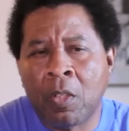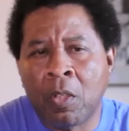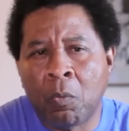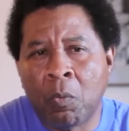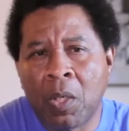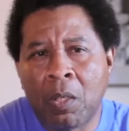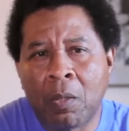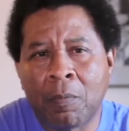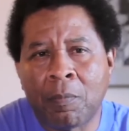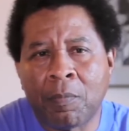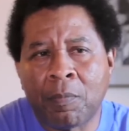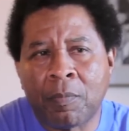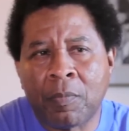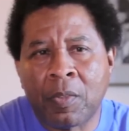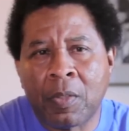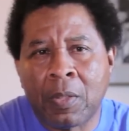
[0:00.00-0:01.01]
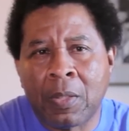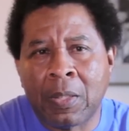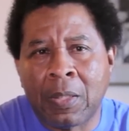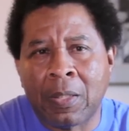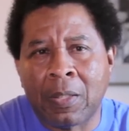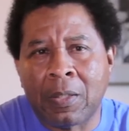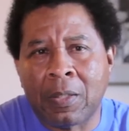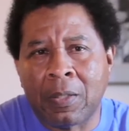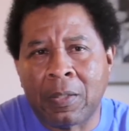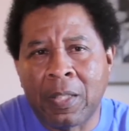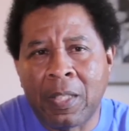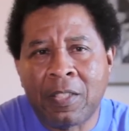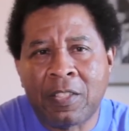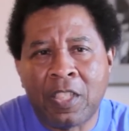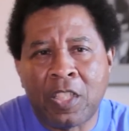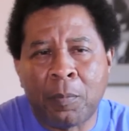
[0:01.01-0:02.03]
Well,
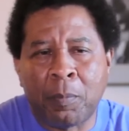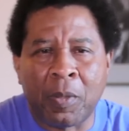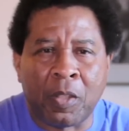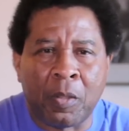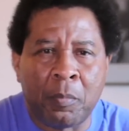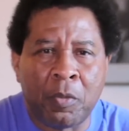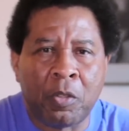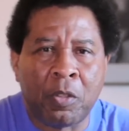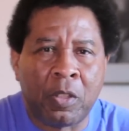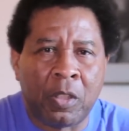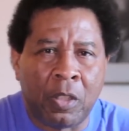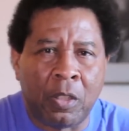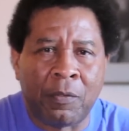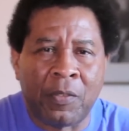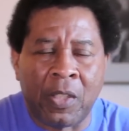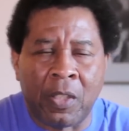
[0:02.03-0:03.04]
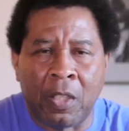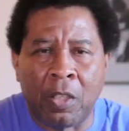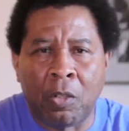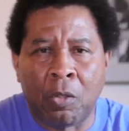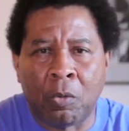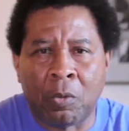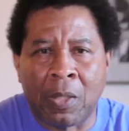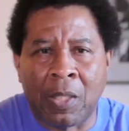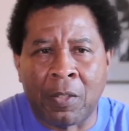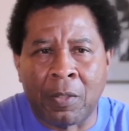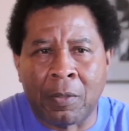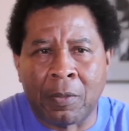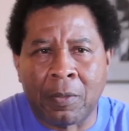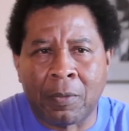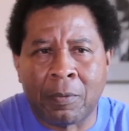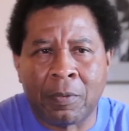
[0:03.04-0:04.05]
they set up a community of their own. Now, the,
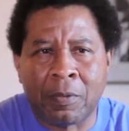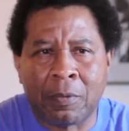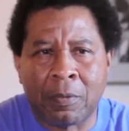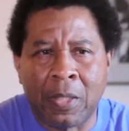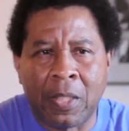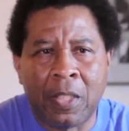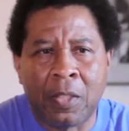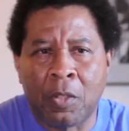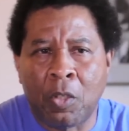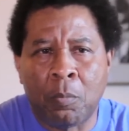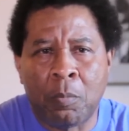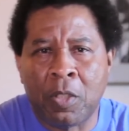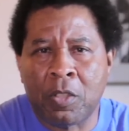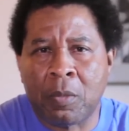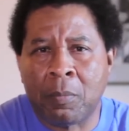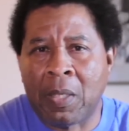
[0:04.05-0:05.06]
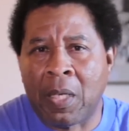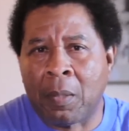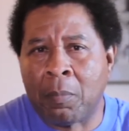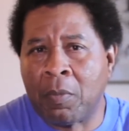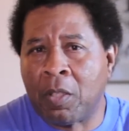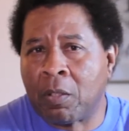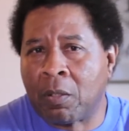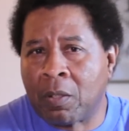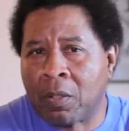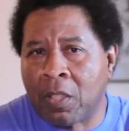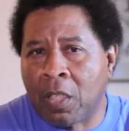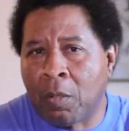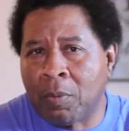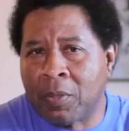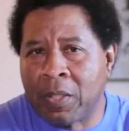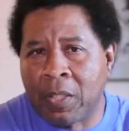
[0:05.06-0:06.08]
they didn't know much about American
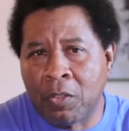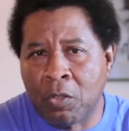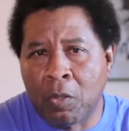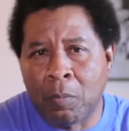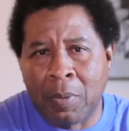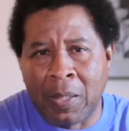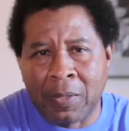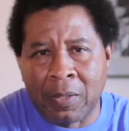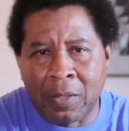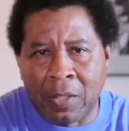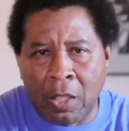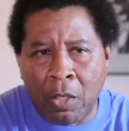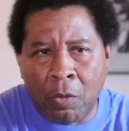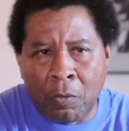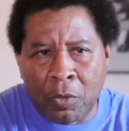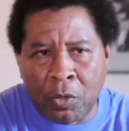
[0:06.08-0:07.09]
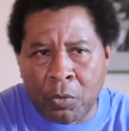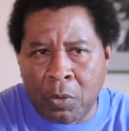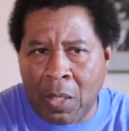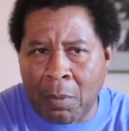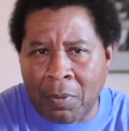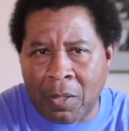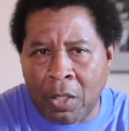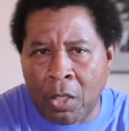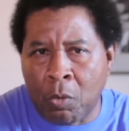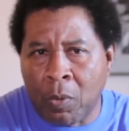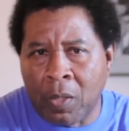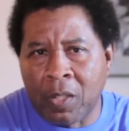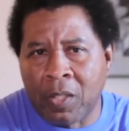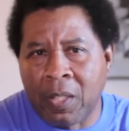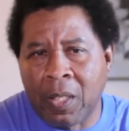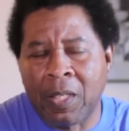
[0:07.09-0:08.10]
law, but they knew about the law, the tribal law, where
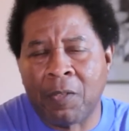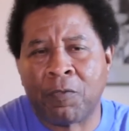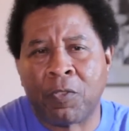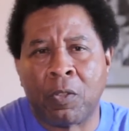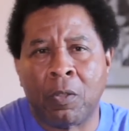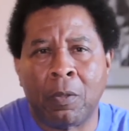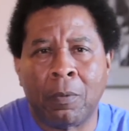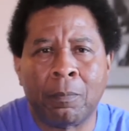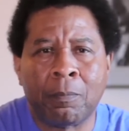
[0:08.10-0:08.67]
they came from.